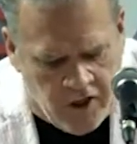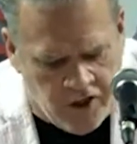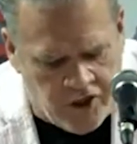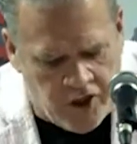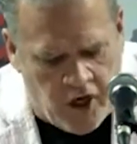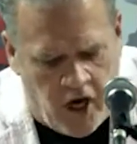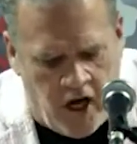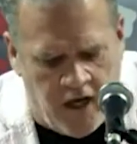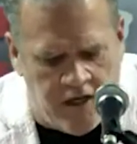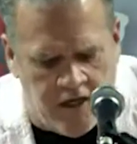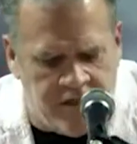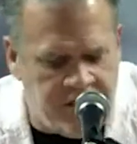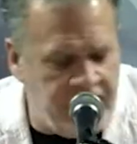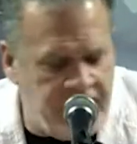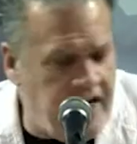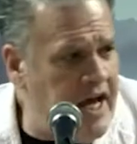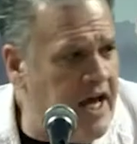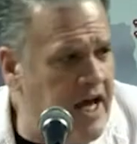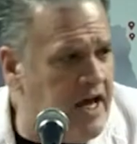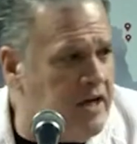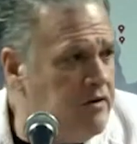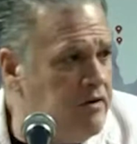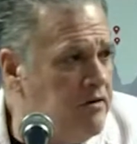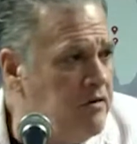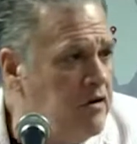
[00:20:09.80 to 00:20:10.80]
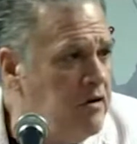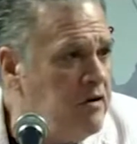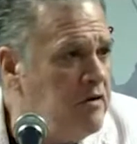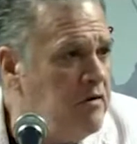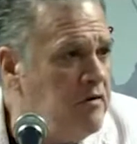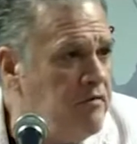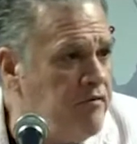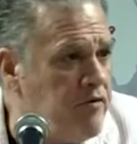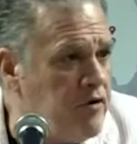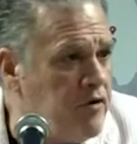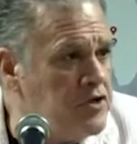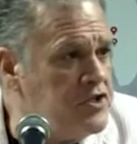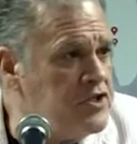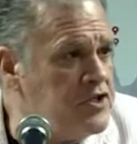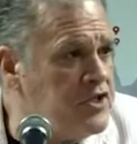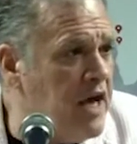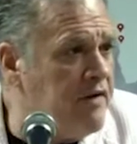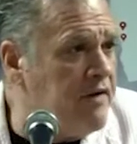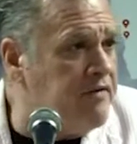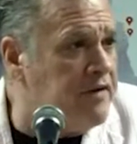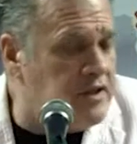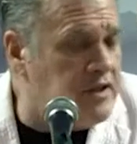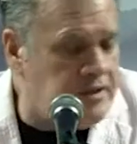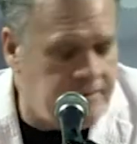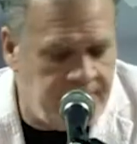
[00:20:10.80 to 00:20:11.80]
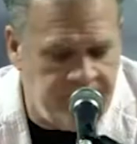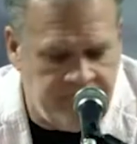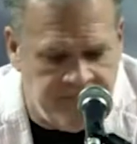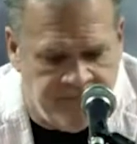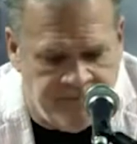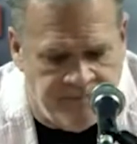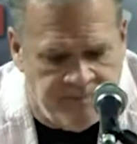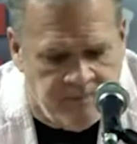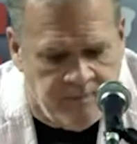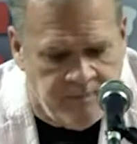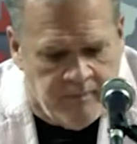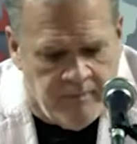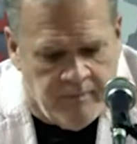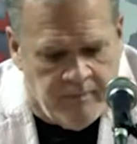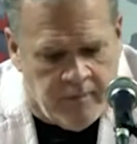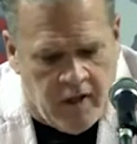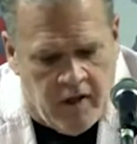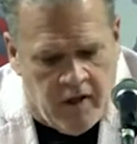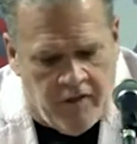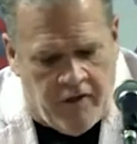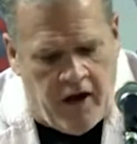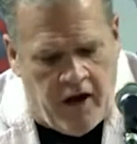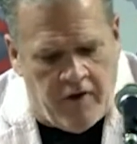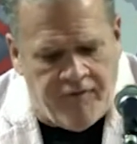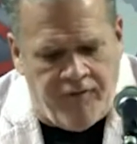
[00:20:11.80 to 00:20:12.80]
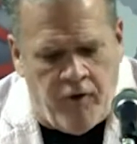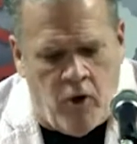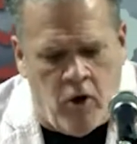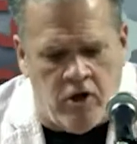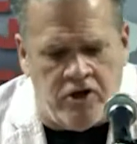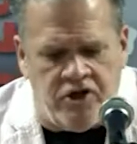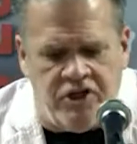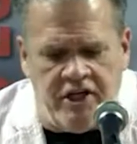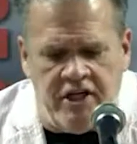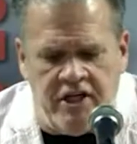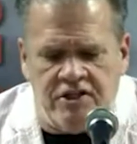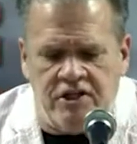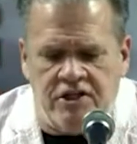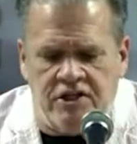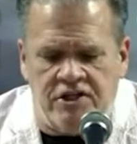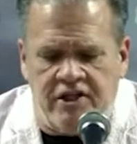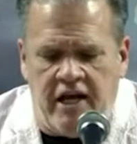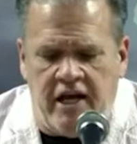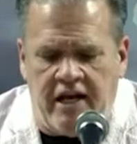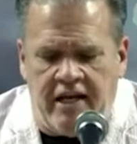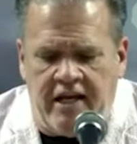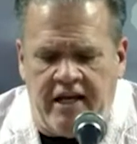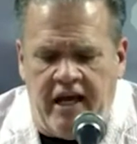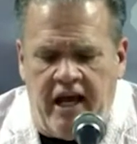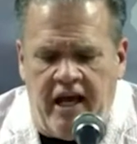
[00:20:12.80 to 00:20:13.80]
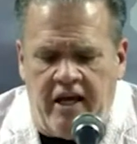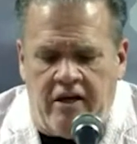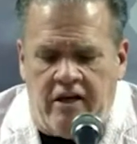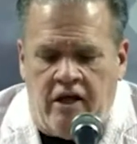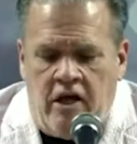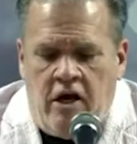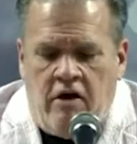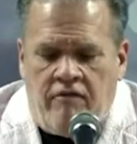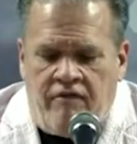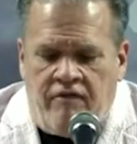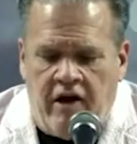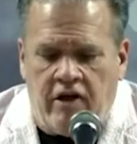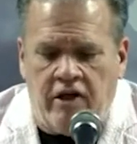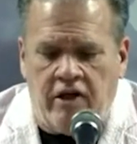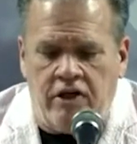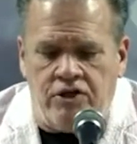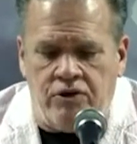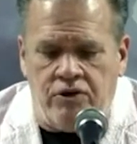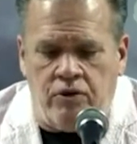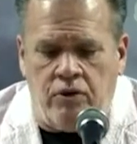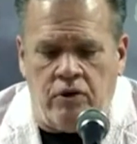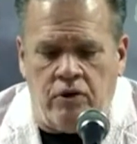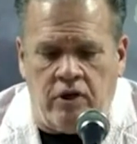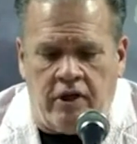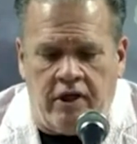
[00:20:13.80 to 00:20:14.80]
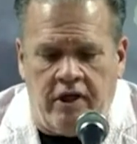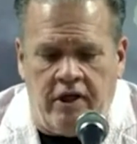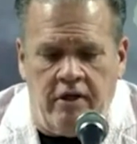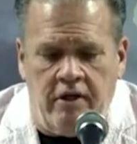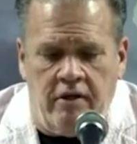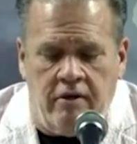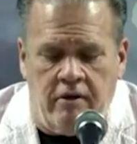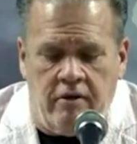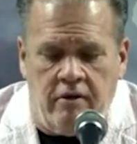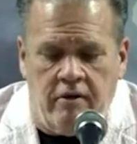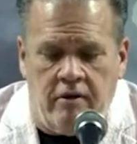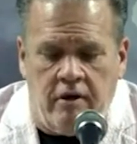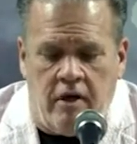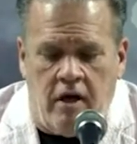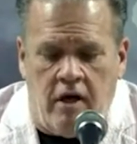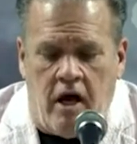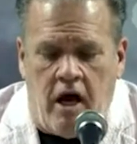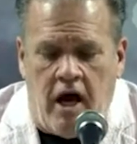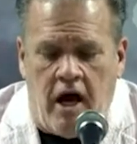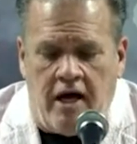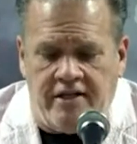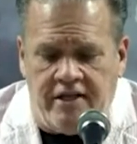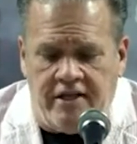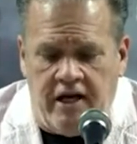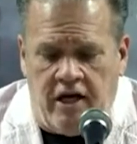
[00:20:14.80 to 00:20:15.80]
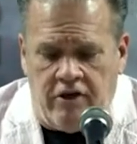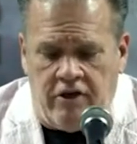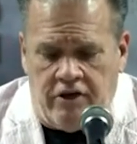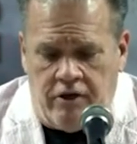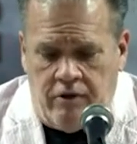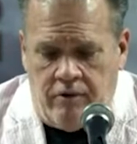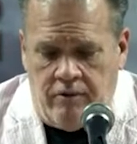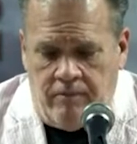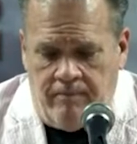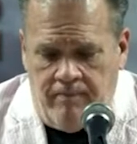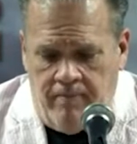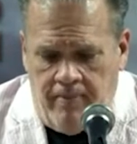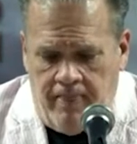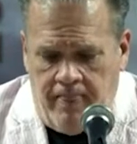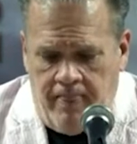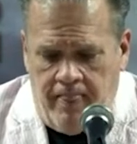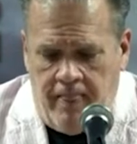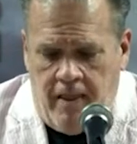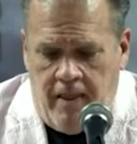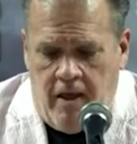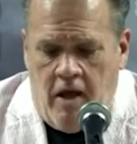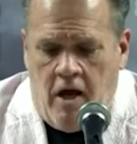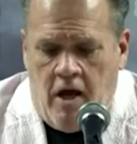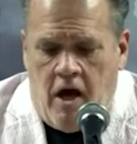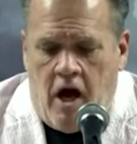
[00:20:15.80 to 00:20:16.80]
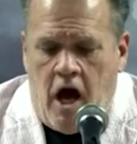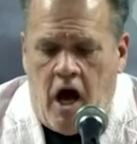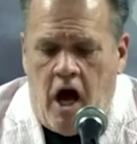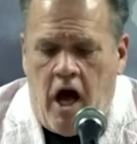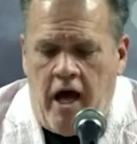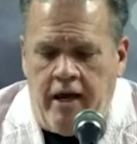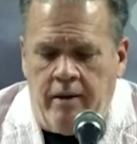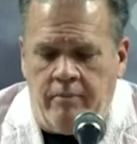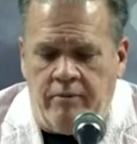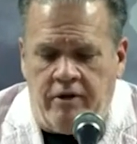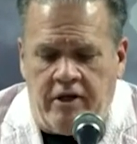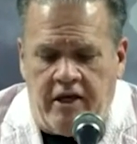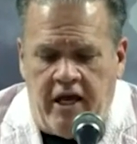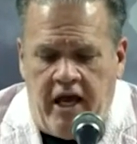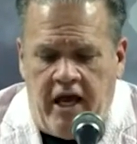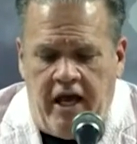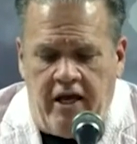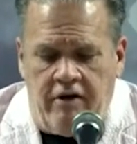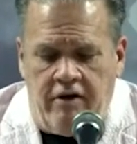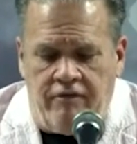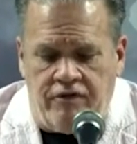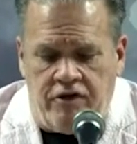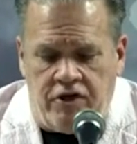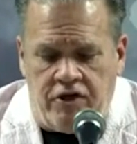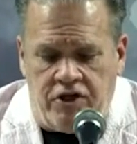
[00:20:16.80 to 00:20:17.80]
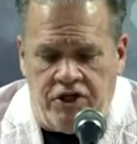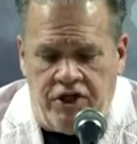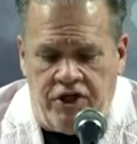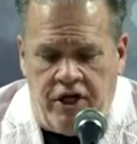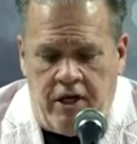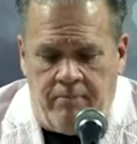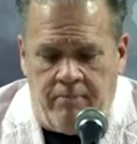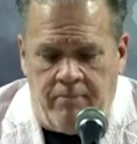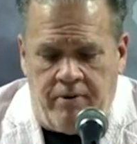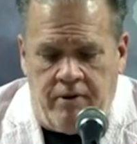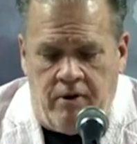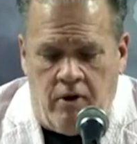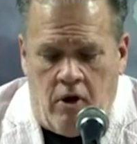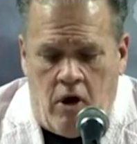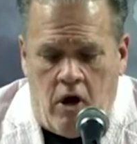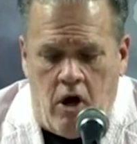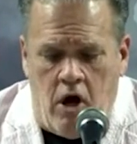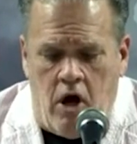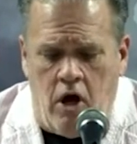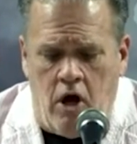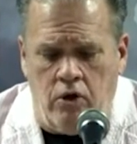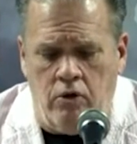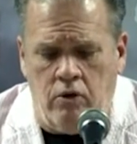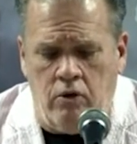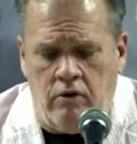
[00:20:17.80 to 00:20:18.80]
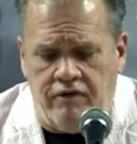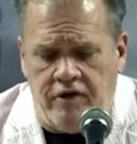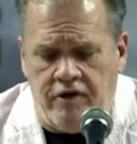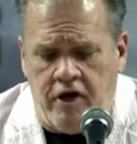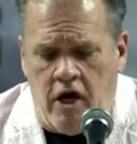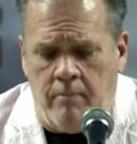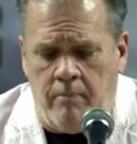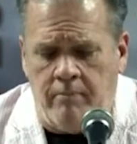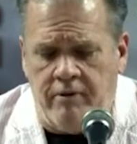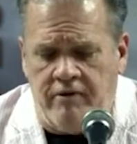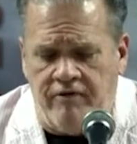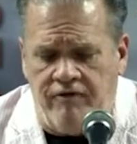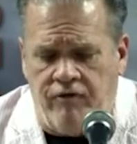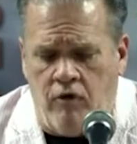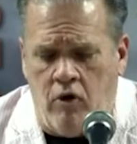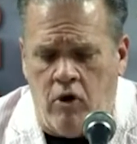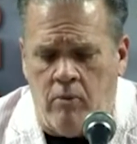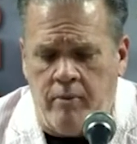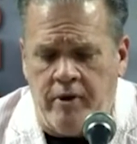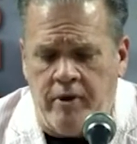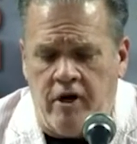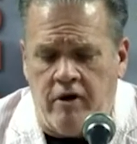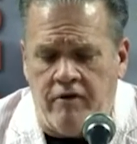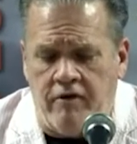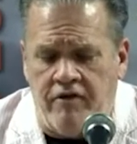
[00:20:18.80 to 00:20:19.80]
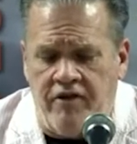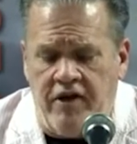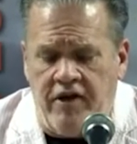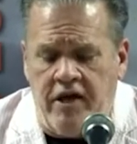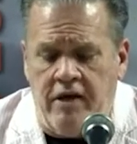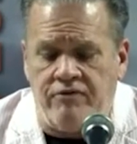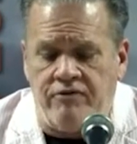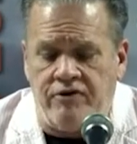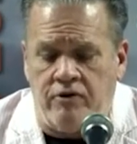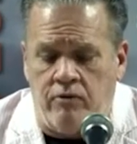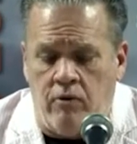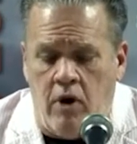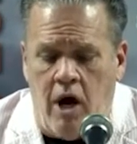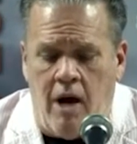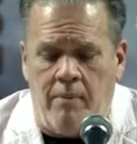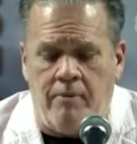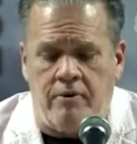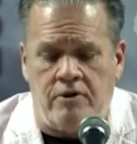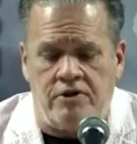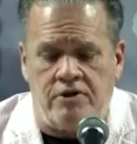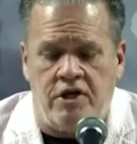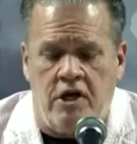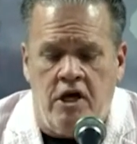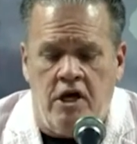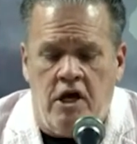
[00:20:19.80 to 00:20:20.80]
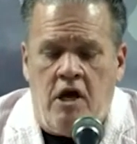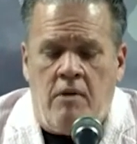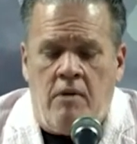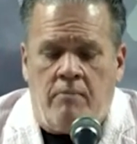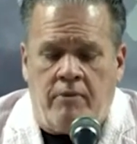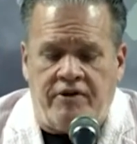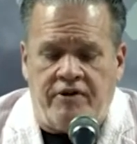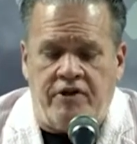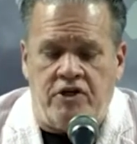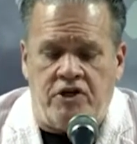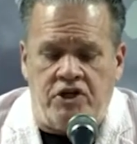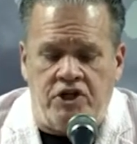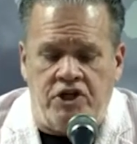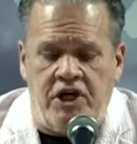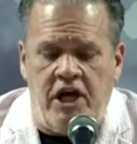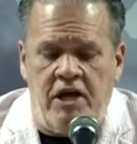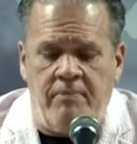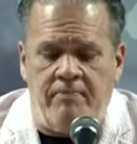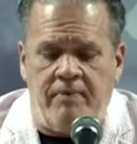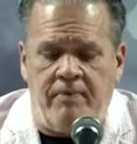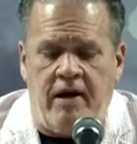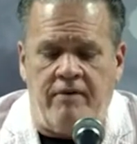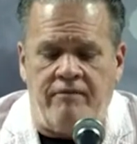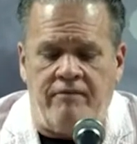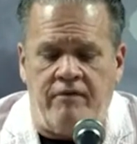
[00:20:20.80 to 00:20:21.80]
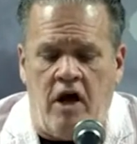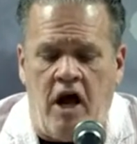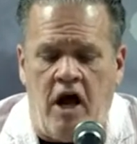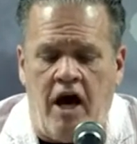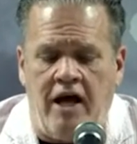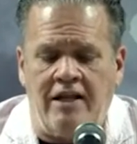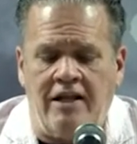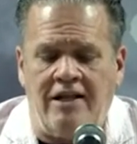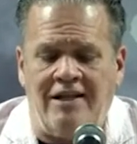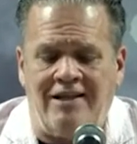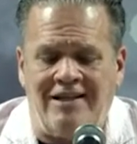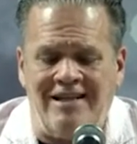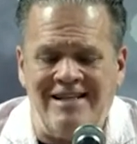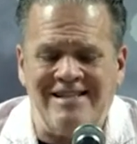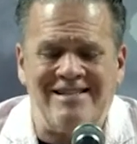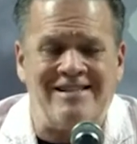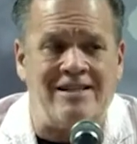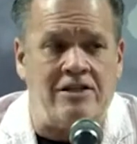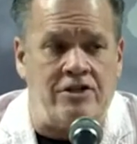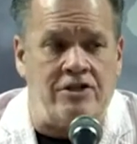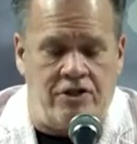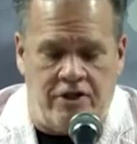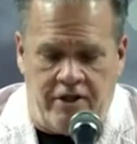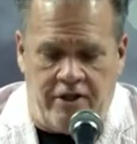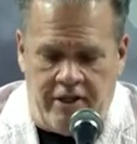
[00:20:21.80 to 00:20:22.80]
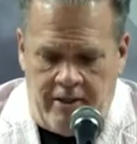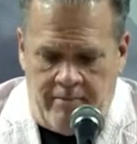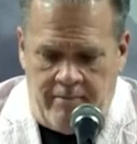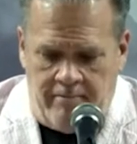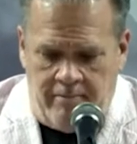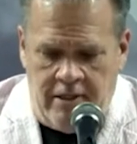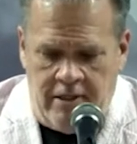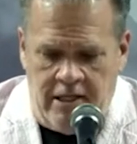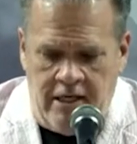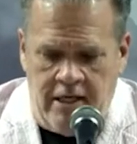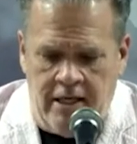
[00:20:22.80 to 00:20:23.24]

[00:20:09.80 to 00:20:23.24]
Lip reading: John 10, verse 7. Therefore, Jesus said again, "Verily, truly, I tell you, I am the gate for the sheep. All who have come before me are thieves and robbers, but the sheep have not listened to them.